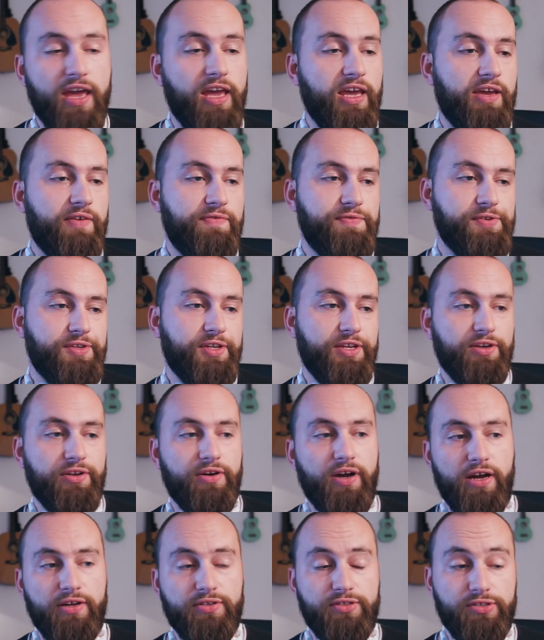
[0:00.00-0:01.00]
If you didn't know
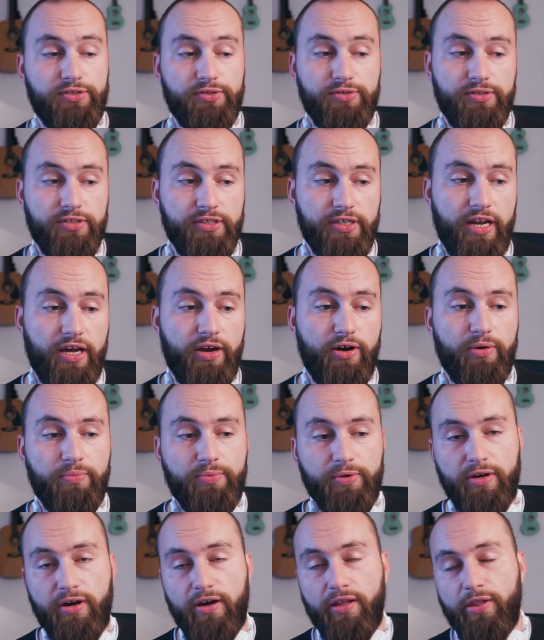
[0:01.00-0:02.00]
how to use it, I hope
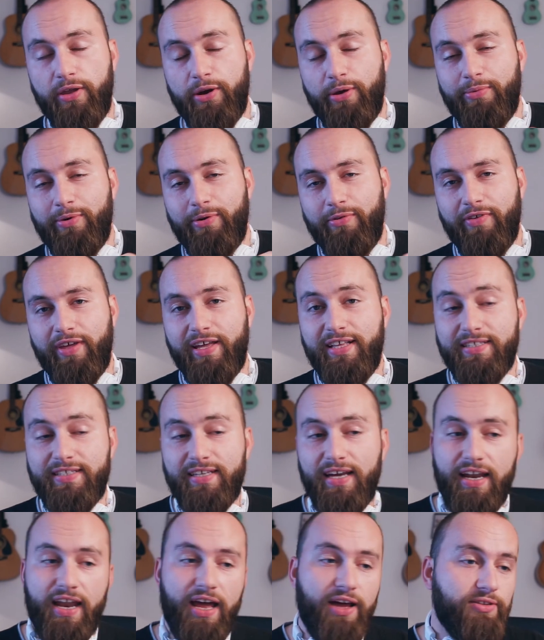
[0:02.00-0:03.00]
you got a little bit of
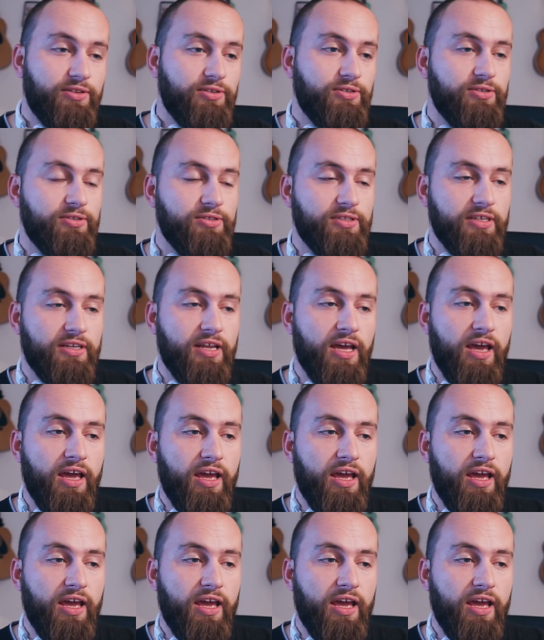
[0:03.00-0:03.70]
insight how to use it.